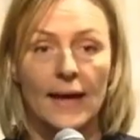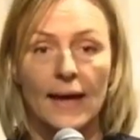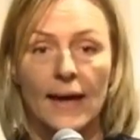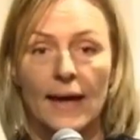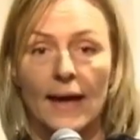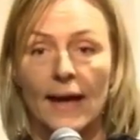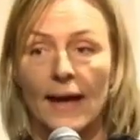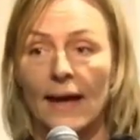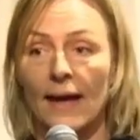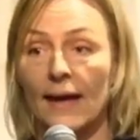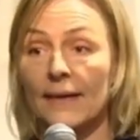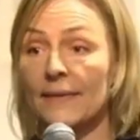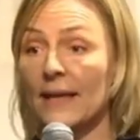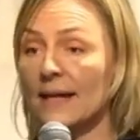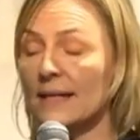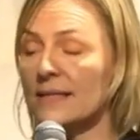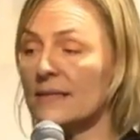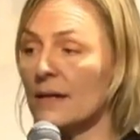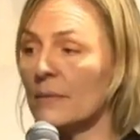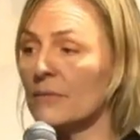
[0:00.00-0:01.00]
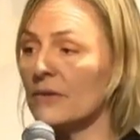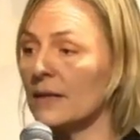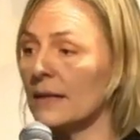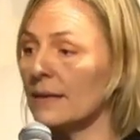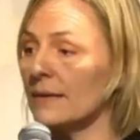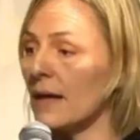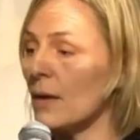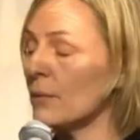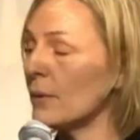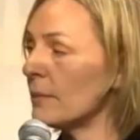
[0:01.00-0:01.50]
And that is something
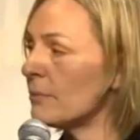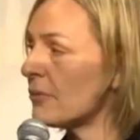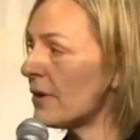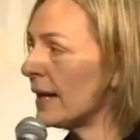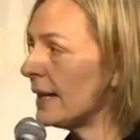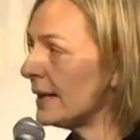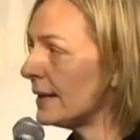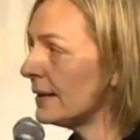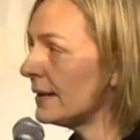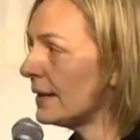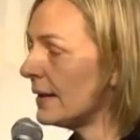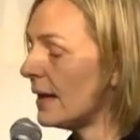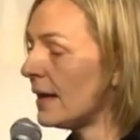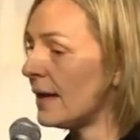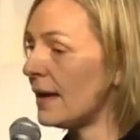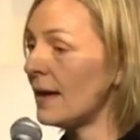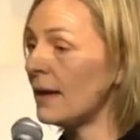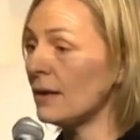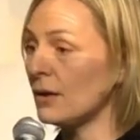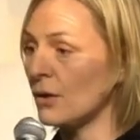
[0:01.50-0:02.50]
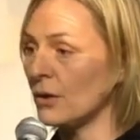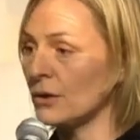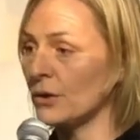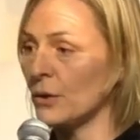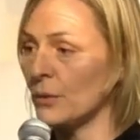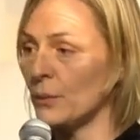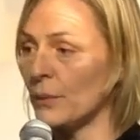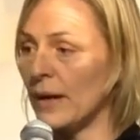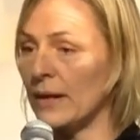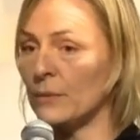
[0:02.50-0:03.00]
that we bring
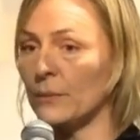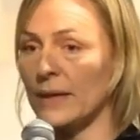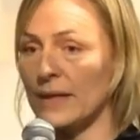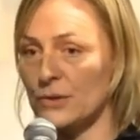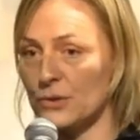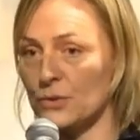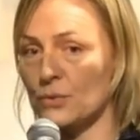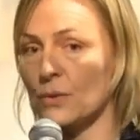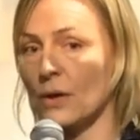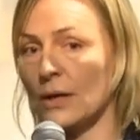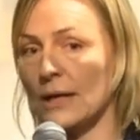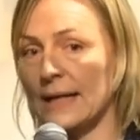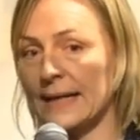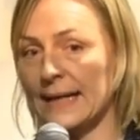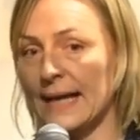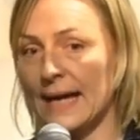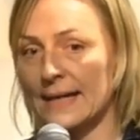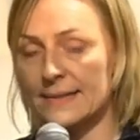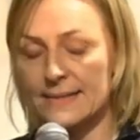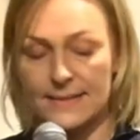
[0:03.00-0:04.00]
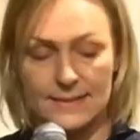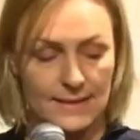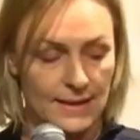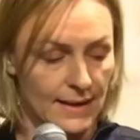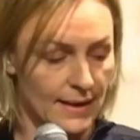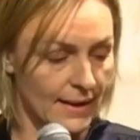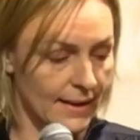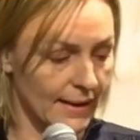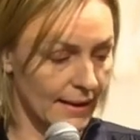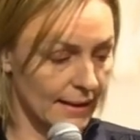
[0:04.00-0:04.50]
along when we do oil and gas
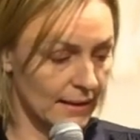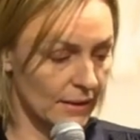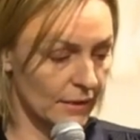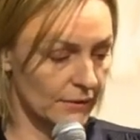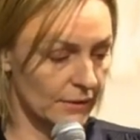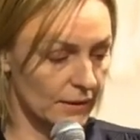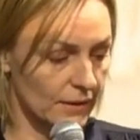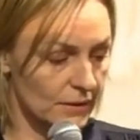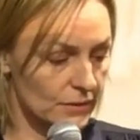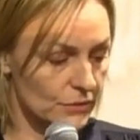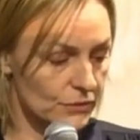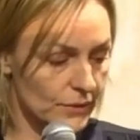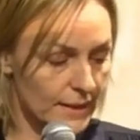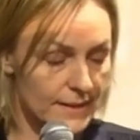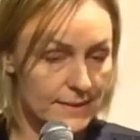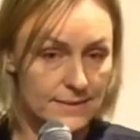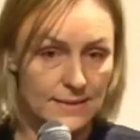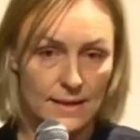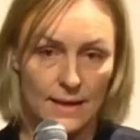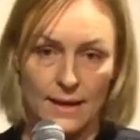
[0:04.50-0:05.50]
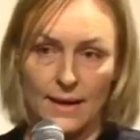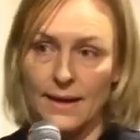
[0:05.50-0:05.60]
in other countries.